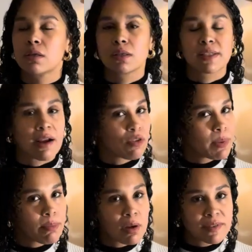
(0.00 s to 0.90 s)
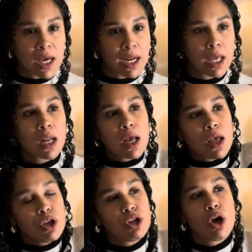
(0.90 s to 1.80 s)
Several people have done it,
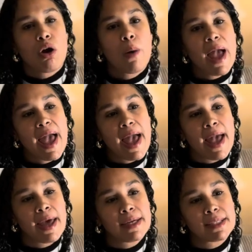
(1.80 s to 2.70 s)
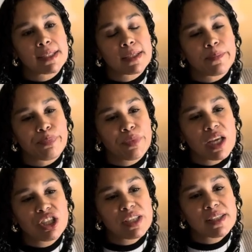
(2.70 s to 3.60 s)
you know, and
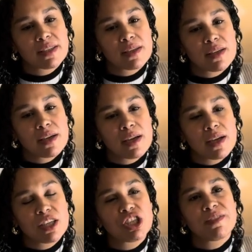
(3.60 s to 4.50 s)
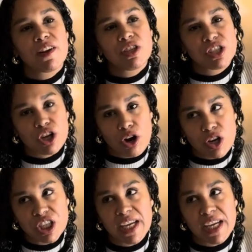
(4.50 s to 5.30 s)
it's just very discouraging.